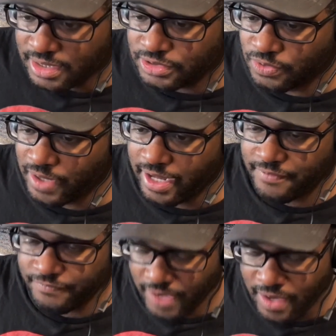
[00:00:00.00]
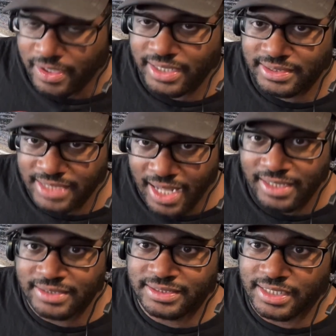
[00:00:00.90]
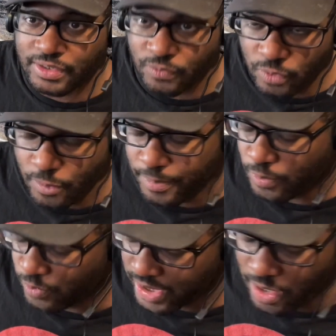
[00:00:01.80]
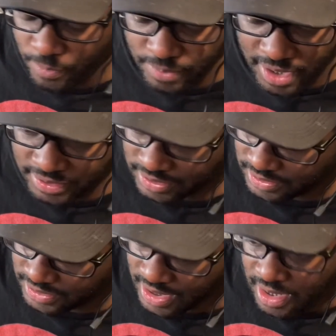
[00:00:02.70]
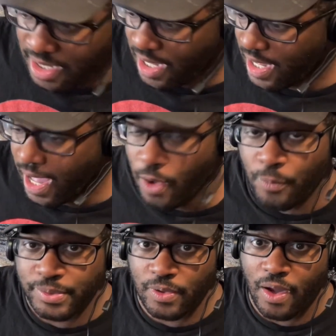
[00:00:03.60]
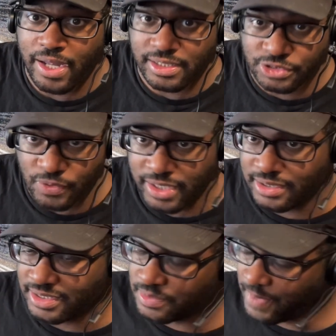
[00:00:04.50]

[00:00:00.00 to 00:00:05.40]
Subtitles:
to a very talented group, REO Brothers. I hope you all enjoyed this.